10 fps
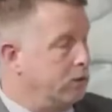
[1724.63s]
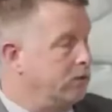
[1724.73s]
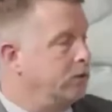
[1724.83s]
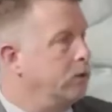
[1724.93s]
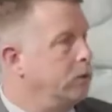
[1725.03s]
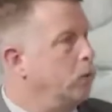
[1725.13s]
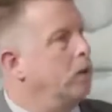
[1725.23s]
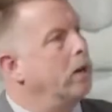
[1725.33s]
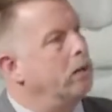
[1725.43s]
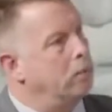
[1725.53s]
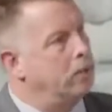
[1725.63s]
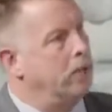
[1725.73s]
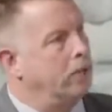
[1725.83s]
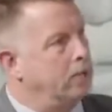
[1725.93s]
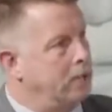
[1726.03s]
referred to as
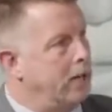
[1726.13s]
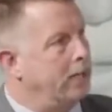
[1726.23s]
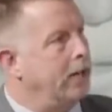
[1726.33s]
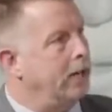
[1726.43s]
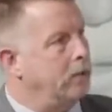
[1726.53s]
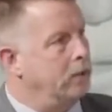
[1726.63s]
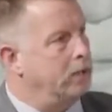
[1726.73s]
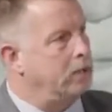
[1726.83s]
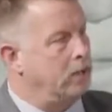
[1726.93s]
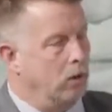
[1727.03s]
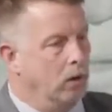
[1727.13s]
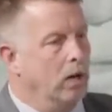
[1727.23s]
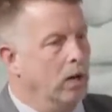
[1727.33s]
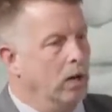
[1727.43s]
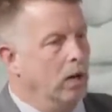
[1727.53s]
100% design documents. So
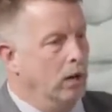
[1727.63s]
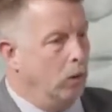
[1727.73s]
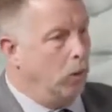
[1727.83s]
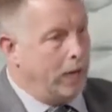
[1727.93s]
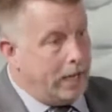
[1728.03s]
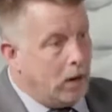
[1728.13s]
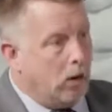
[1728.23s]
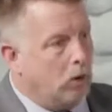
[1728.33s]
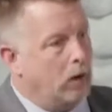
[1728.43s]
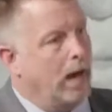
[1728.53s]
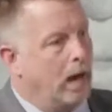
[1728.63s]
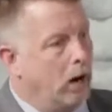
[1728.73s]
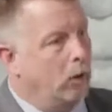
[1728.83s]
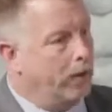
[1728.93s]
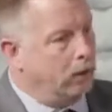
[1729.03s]
we know
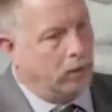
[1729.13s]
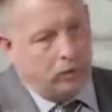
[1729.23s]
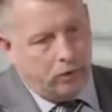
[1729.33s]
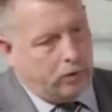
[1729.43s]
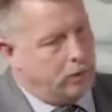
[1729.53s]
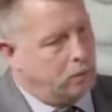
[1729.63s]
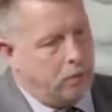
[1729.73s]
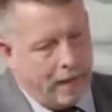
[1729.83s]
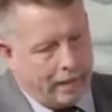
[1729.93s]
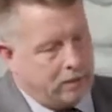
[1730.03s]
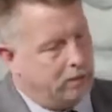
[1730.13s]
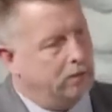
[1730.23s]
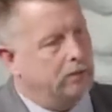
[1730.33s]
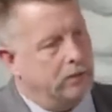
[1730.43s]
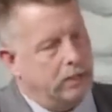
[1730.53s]
now we can go through this massive
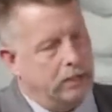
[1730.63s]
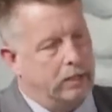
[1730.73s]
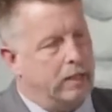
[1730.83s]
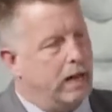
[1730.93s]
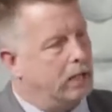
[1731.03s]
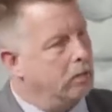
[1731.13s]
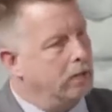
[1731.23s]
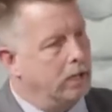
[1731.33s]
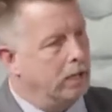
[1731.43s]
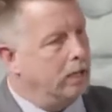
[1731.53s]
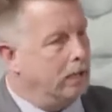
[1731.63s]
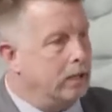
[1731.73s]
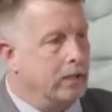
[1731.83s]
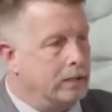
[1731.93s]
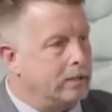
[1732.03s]
document, and
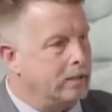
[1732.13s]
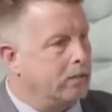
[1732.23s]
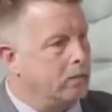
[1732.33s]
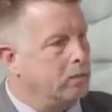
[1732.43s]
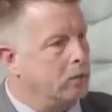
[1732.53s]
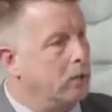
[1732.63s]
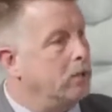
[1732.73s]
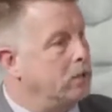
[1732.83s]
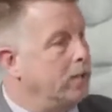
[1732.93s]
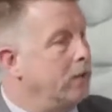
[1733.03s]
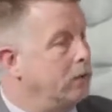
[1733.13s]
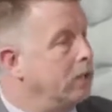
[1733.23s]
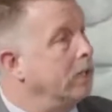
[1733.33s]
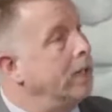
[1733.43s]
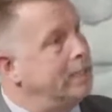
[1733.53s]
it's pretty much down to
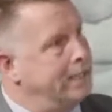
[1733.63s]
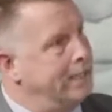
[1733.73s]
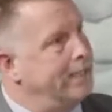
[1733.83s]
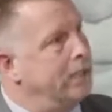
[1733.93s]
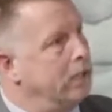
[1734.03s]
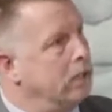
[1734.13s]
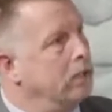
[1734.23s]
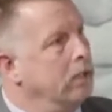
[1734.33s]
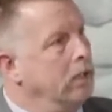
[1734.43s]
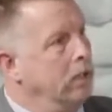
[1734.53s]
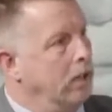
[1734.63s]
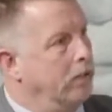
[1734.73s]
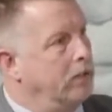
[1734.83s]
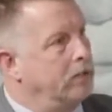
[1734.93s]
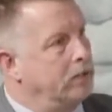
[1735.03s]
the last detail of
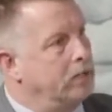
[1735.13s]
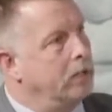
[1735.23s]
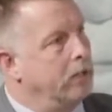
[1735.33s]
this facility.